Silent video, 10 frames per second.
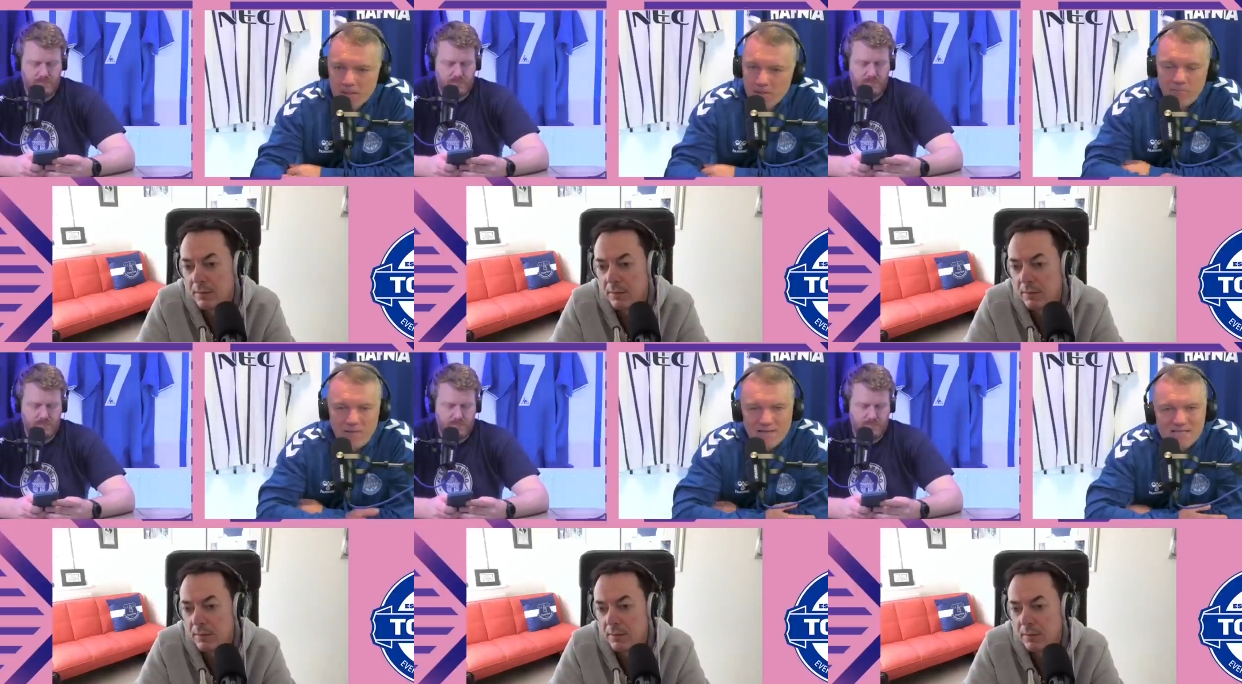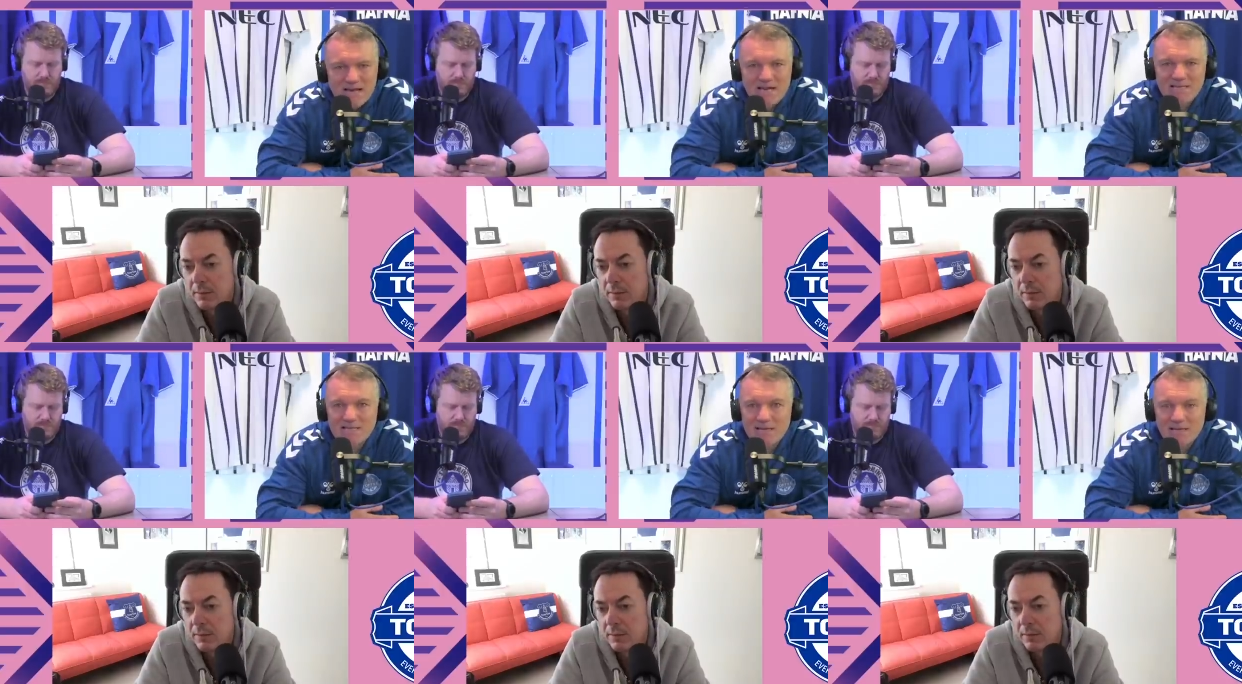
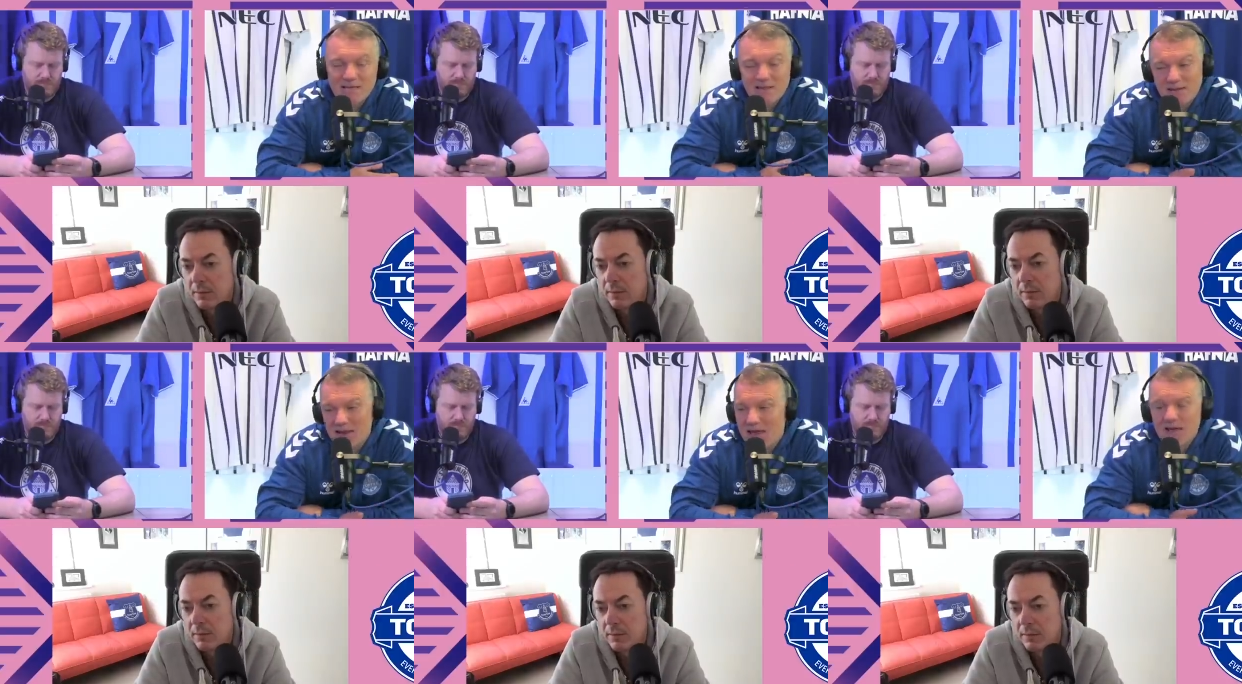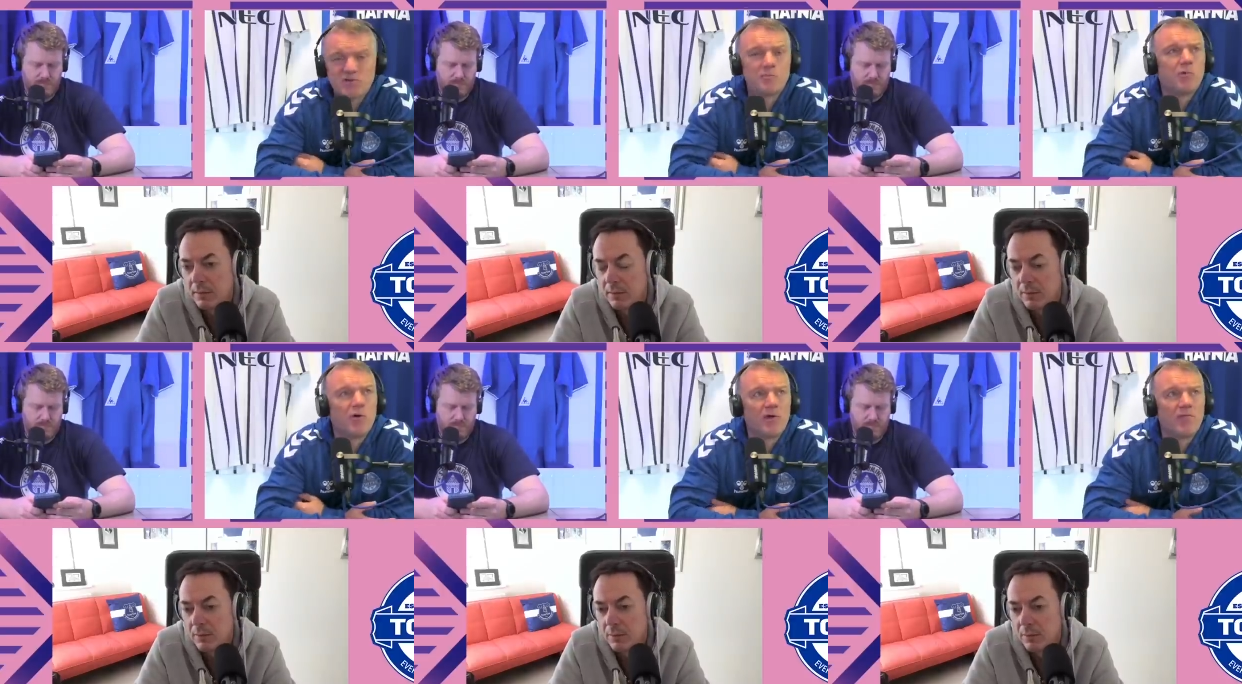Speaker 1: fantastic, and then you Lange
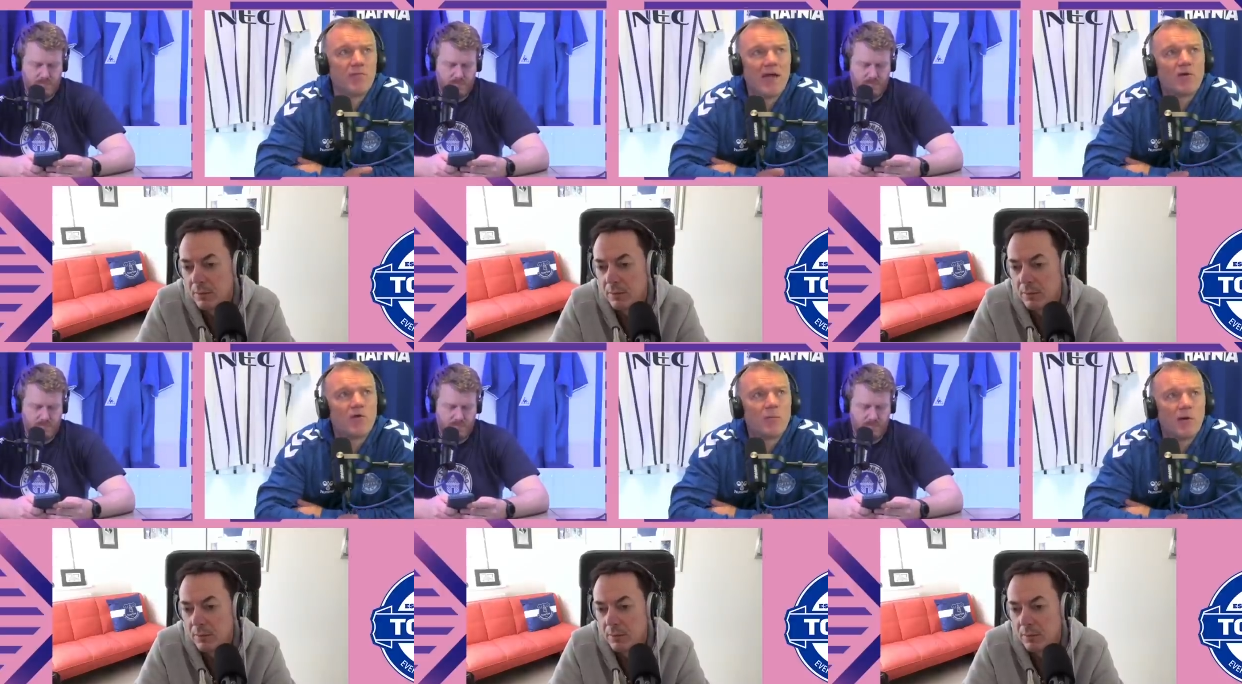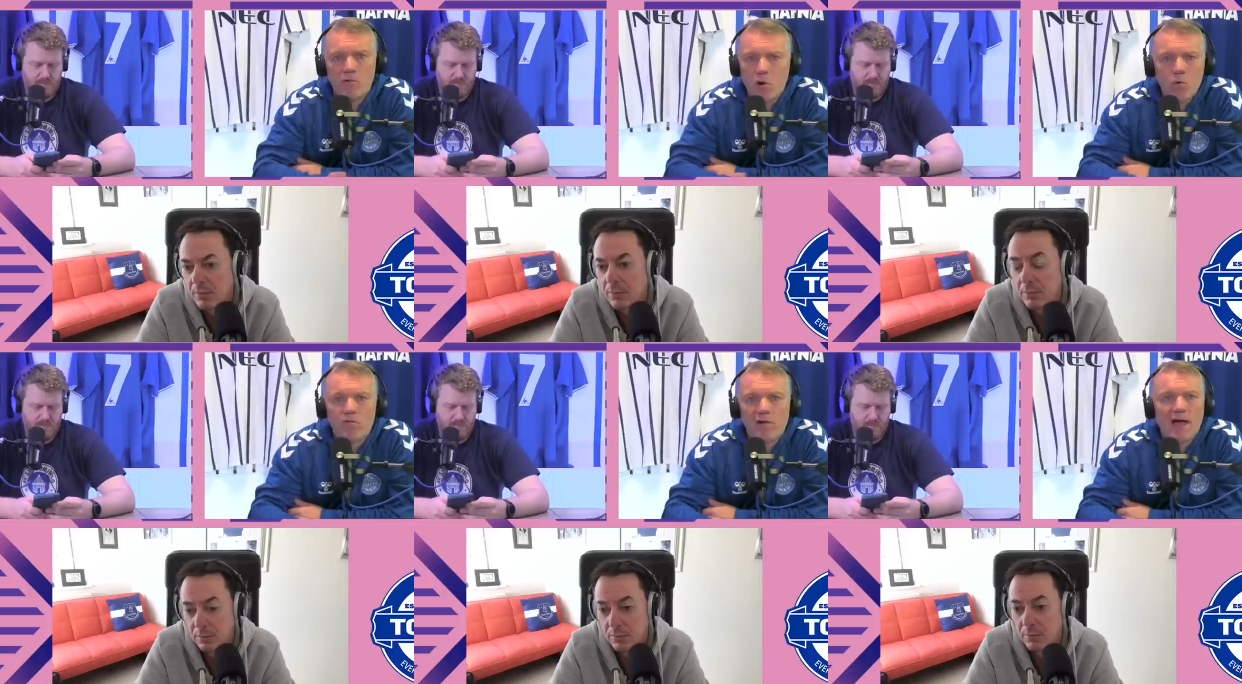putting a flag up, a
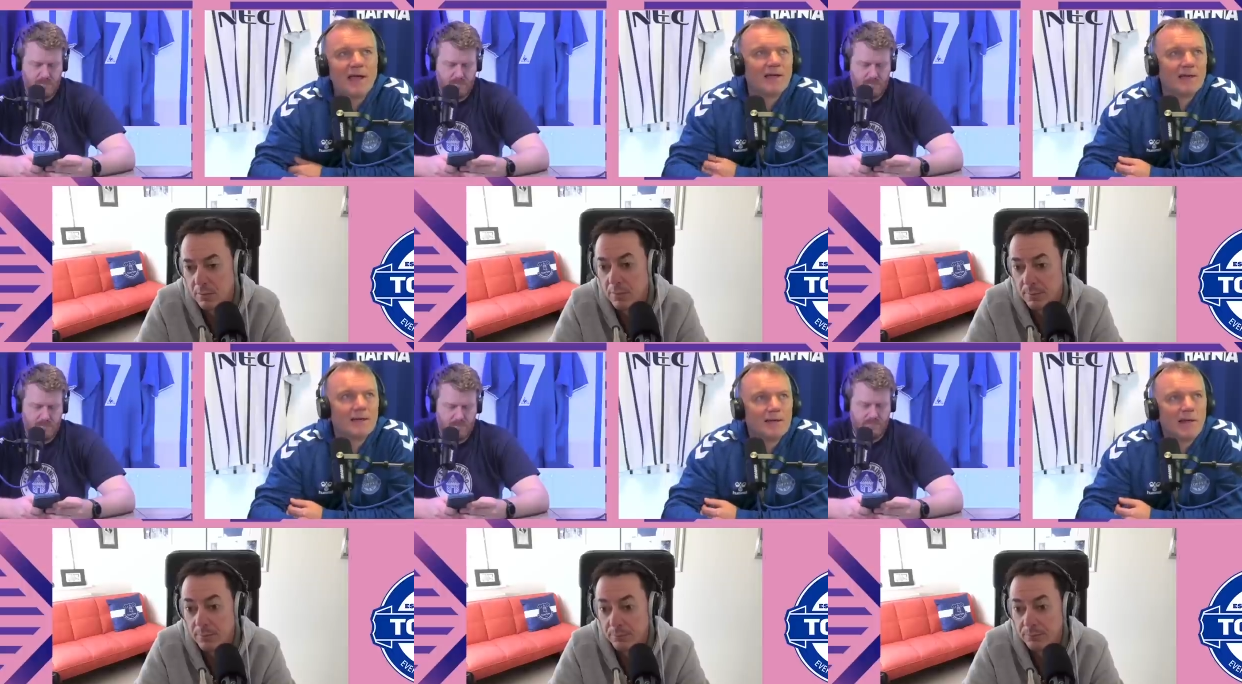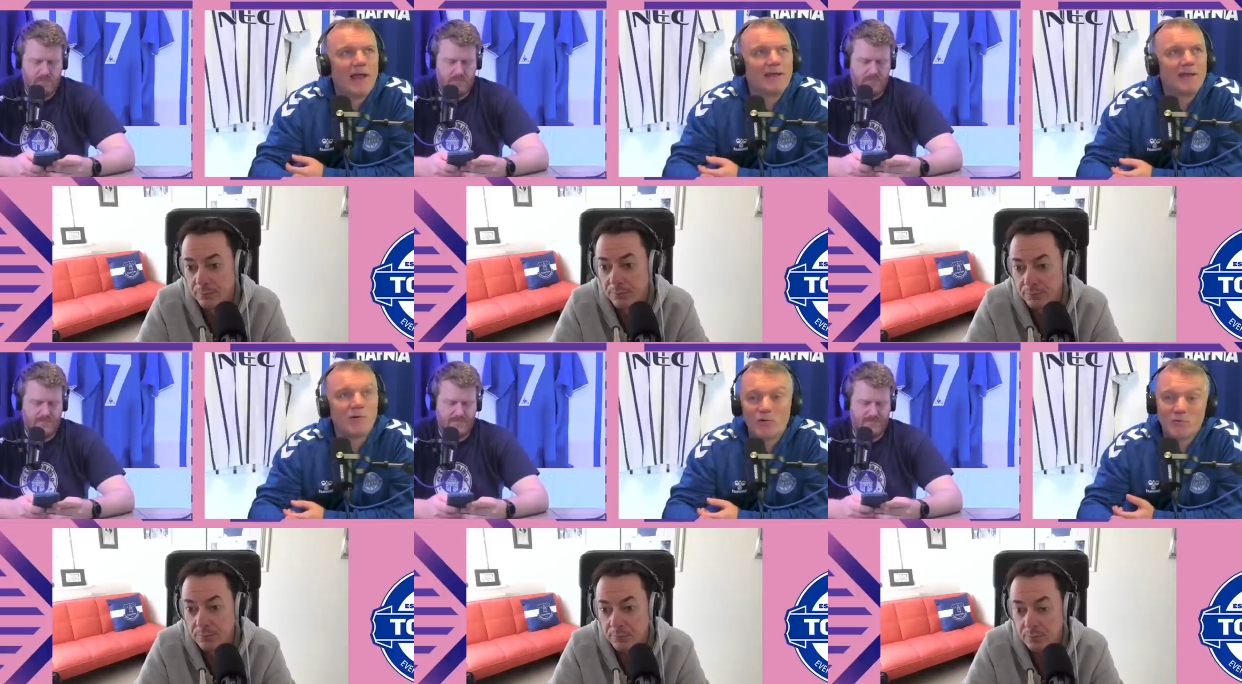rogue flag, when Anthony
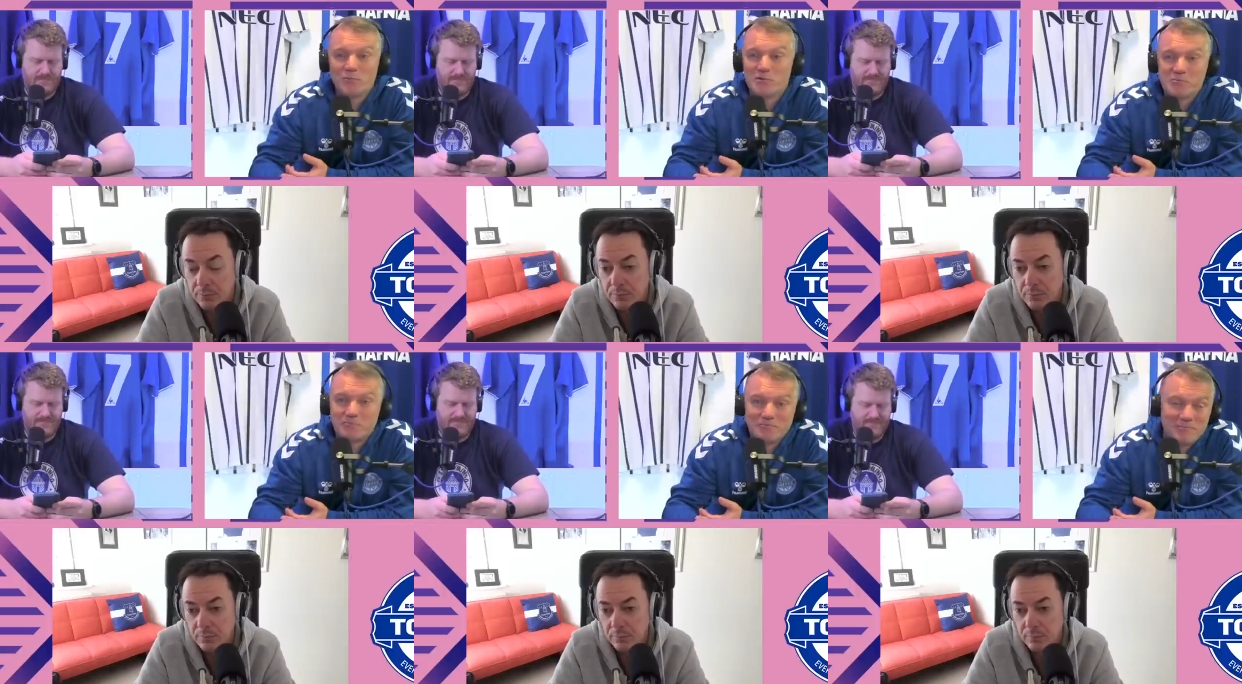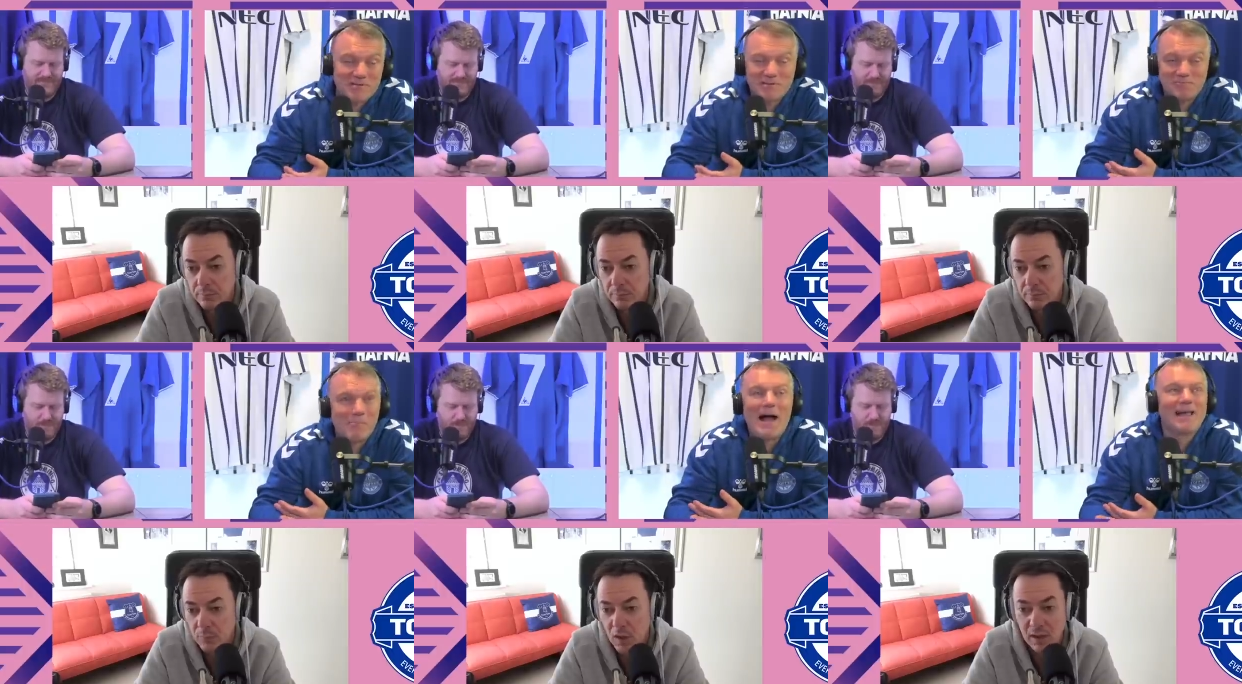Gordon was
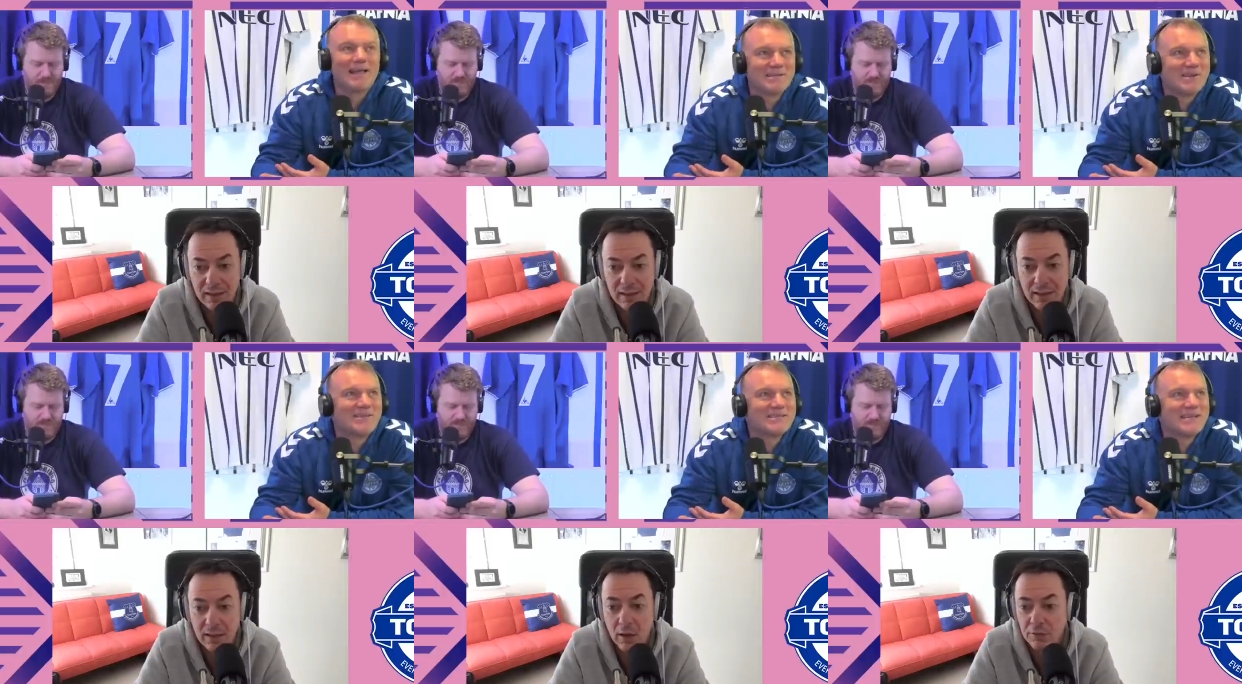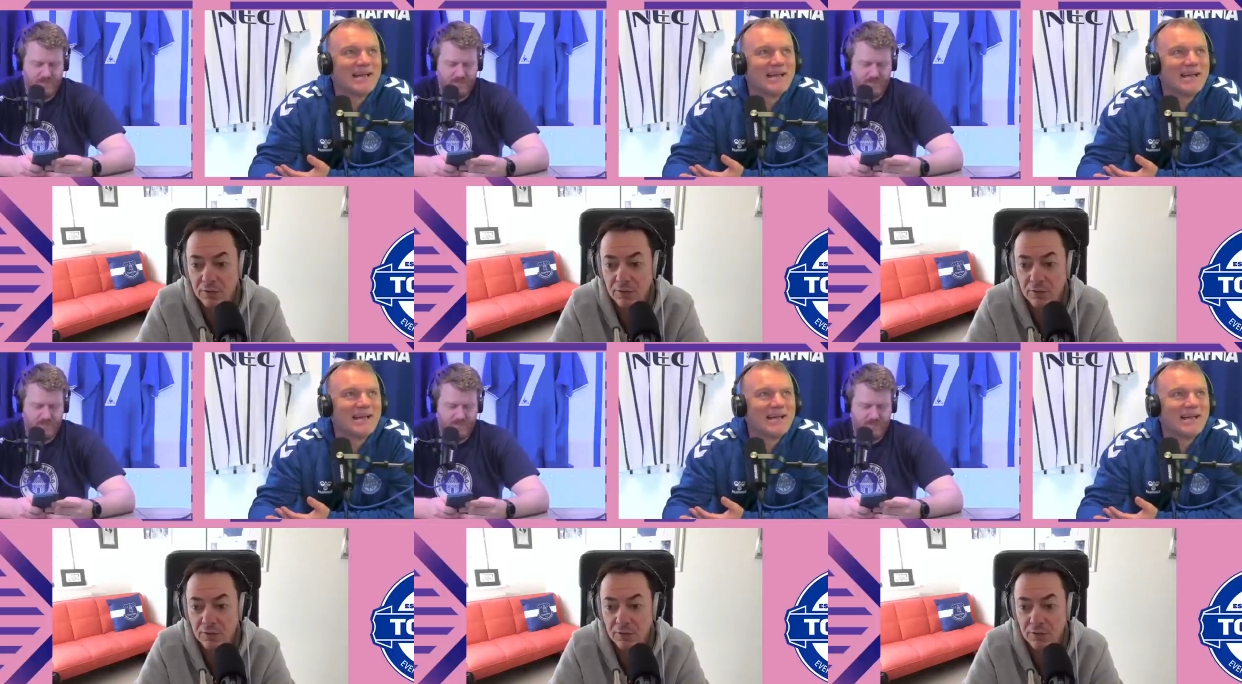miles clearly